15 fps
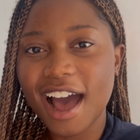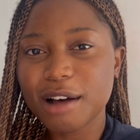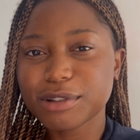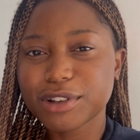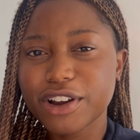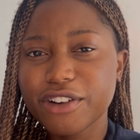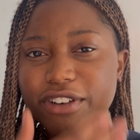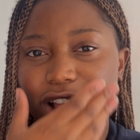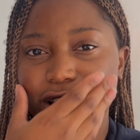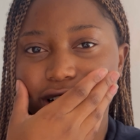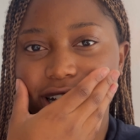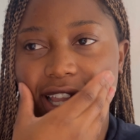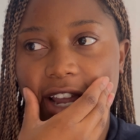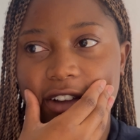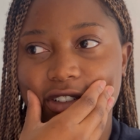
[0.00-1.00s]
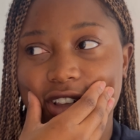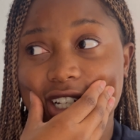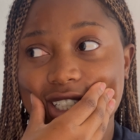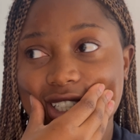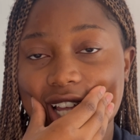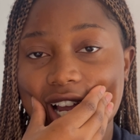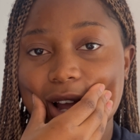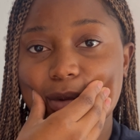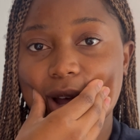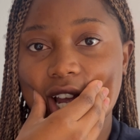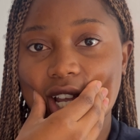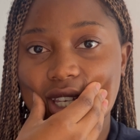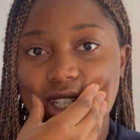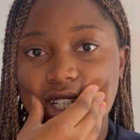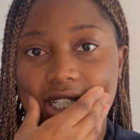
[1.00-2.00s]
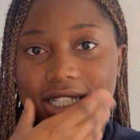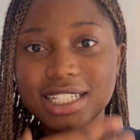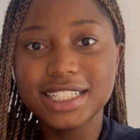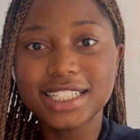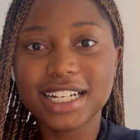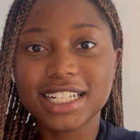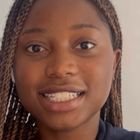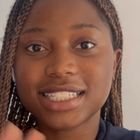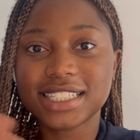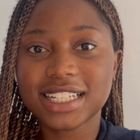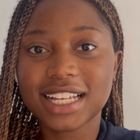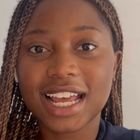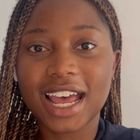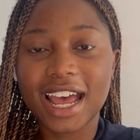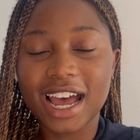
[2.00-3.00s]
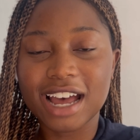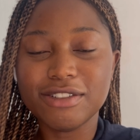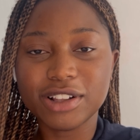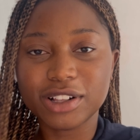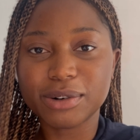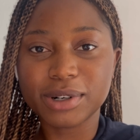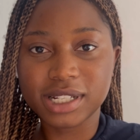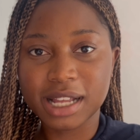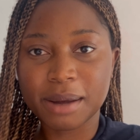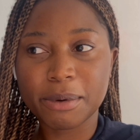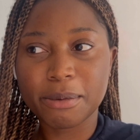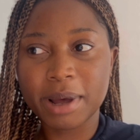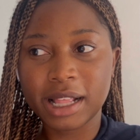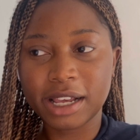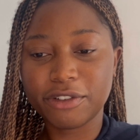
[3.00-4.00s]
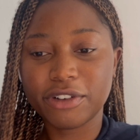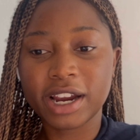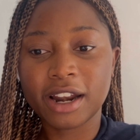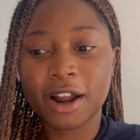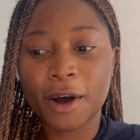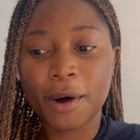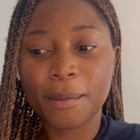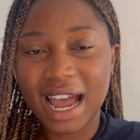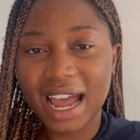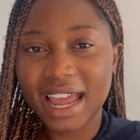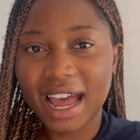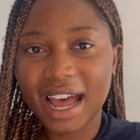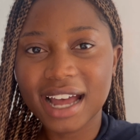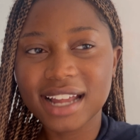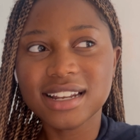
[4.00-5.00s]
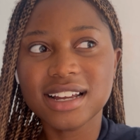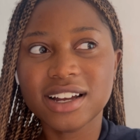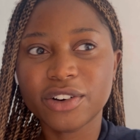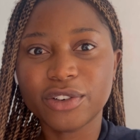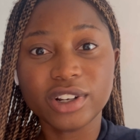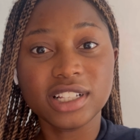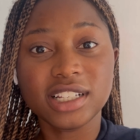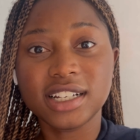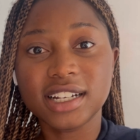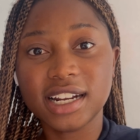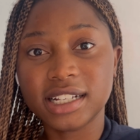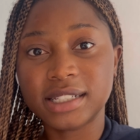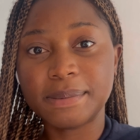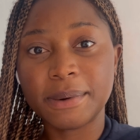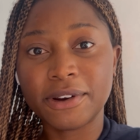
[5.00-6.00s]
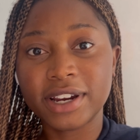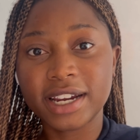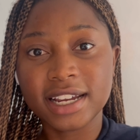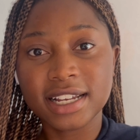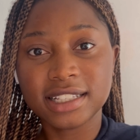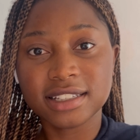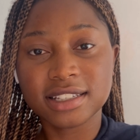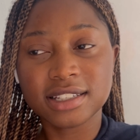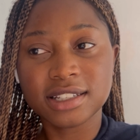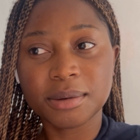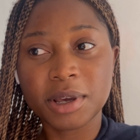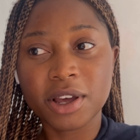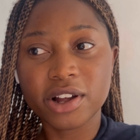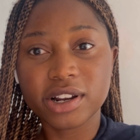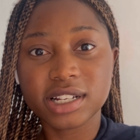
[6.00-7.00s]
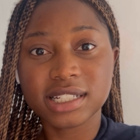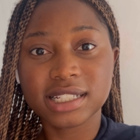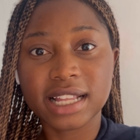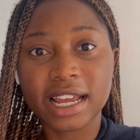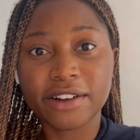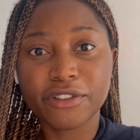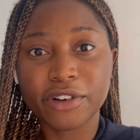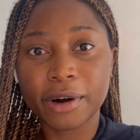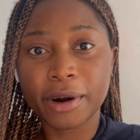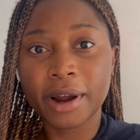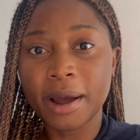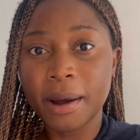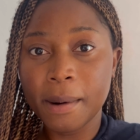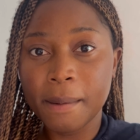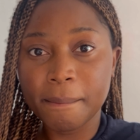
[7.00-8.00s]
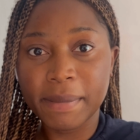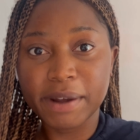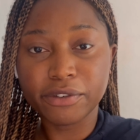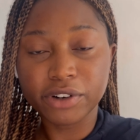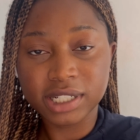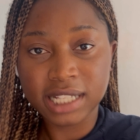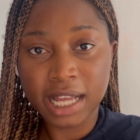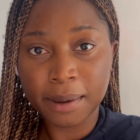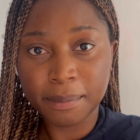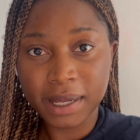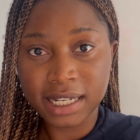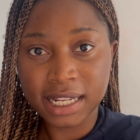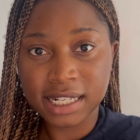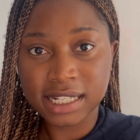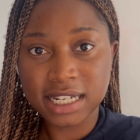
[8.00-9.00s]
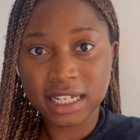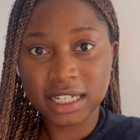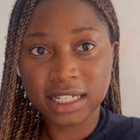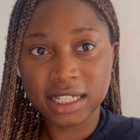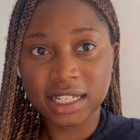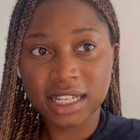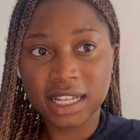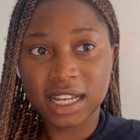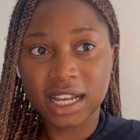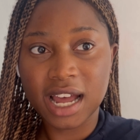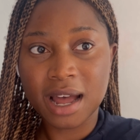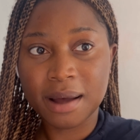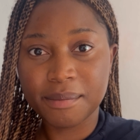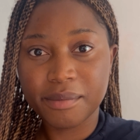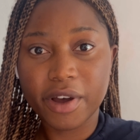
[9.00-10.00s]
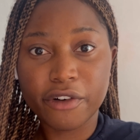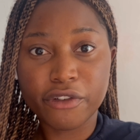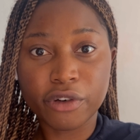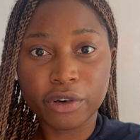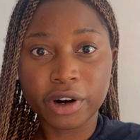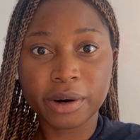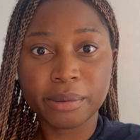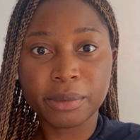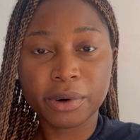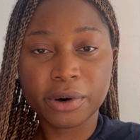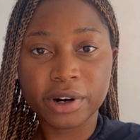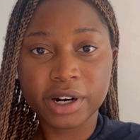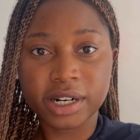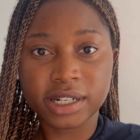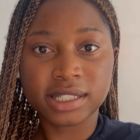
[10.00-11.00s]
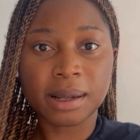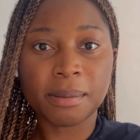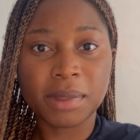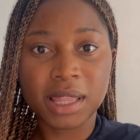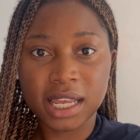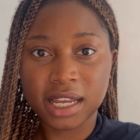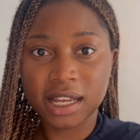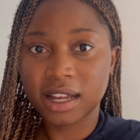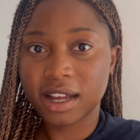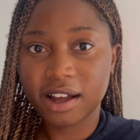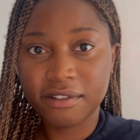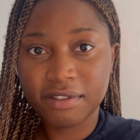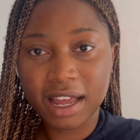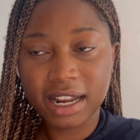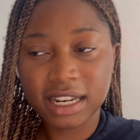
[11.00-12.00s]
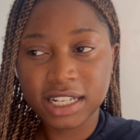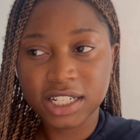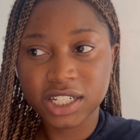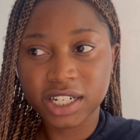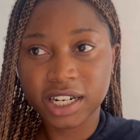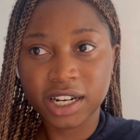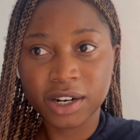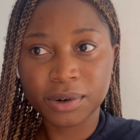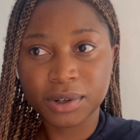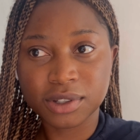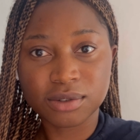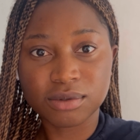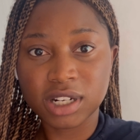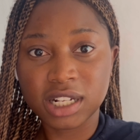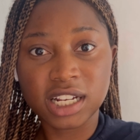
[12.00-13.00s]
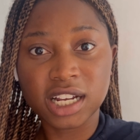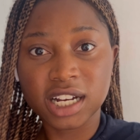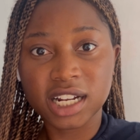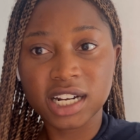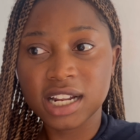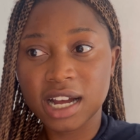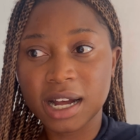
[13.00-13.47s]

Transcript: I'm sorry if I look lifeless, like I'm actually just having the worst time of my life right now. I had a really good experience, to be honest, like for my first time attending um, a forum or something of that nature. It was really good.